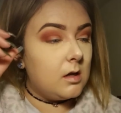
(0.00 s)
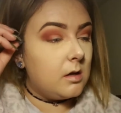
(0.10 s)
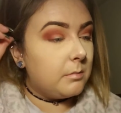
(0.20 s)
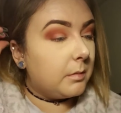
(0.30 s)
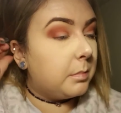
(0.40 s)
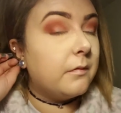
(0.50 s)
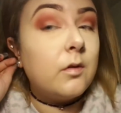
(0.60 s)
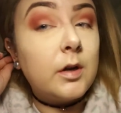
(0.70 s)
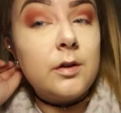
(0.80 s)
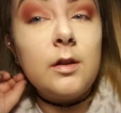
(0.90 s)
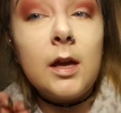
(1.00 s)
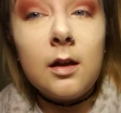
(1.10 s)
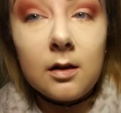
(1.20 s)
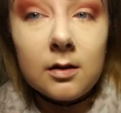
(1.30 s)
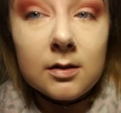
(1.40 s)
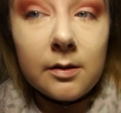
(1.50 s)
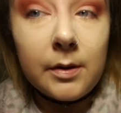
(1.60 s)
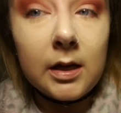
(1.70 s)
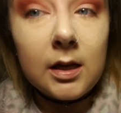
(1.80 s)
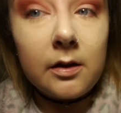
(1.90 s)
But before I do that, to
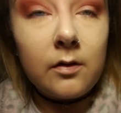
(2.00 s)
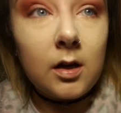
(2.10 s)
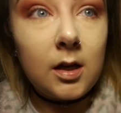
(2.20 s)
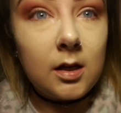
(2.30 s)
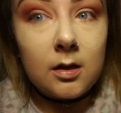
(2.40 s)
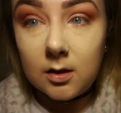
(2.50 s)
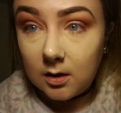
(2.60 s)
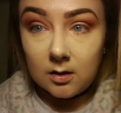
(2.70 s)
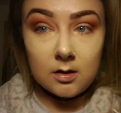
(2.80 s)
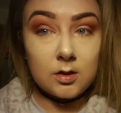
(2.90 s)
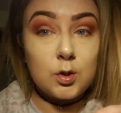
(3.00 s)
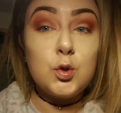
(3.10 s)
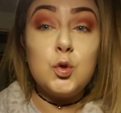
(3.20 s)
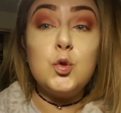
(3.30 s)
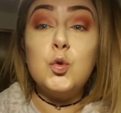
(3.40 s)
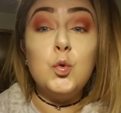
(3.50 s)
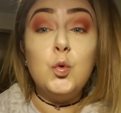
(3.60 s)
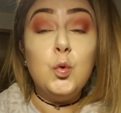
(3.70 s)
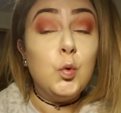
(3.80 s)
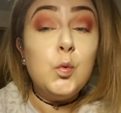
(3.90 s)
make it even like
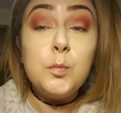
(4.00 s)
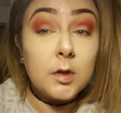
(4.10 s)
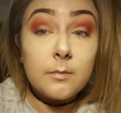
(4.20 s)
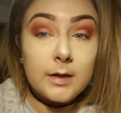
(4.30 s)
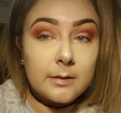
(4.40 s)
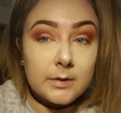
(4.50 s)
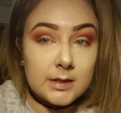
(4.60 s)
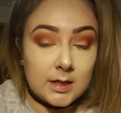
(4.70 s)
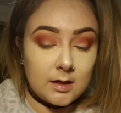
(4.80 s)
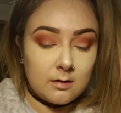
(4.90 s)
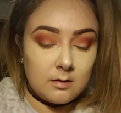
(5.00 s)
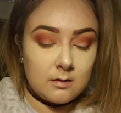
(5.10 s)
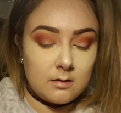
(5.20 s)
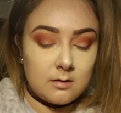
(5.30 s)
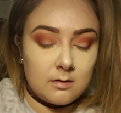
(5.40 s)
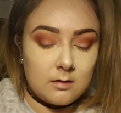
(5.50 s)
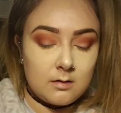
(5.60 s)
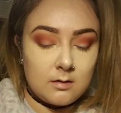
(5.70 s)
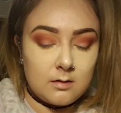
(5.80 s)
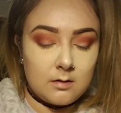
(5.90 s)
super pigmented,
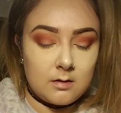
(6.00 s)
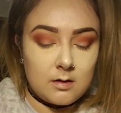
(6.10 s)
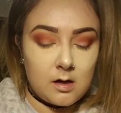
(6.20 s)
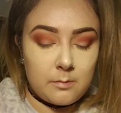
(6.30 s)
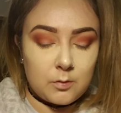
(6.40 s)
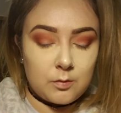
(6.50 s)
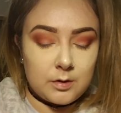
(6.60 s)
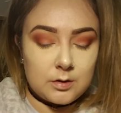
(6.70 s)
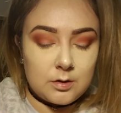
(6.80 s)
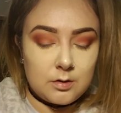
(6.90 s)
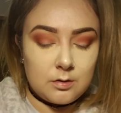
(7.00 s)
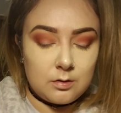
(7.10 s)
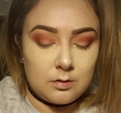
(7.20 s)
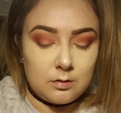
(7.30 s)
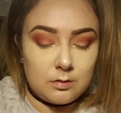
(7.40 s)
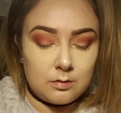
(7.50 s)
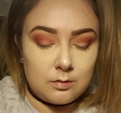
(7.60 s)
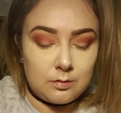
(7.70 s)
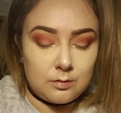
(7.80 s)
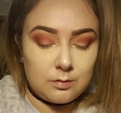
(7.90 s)
I'm going
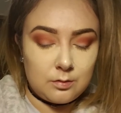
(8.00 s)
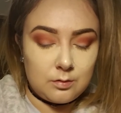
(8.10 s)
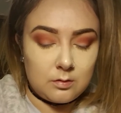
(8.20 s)
to